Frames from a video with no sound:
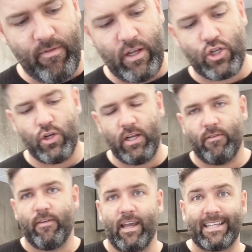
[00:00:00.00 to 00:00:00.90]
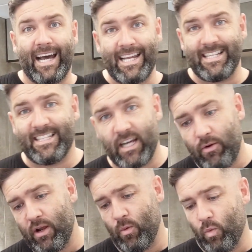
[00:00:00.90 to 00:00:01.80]
Venturi effect, I
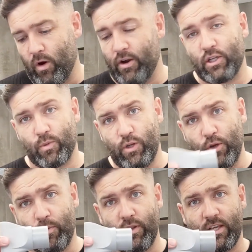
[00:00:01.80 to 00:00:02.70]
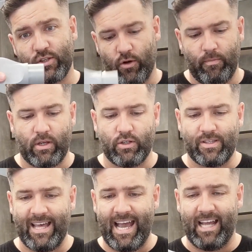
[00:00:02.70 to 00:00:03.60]
doubt it works when you put this on, because
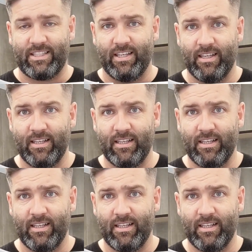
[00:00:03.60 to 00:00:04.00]
that